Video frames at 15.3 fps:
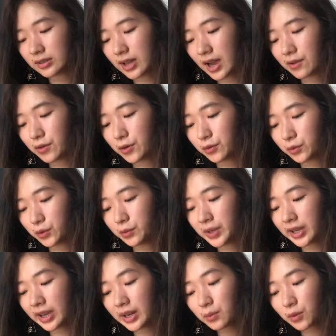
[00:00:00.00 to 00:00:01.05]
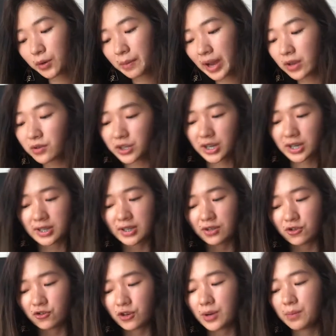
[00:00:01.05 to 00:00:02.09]
I wrote we'll be getting more mango shakes this
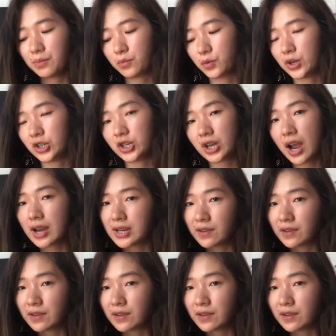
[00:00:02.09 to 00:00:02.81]
trip, which I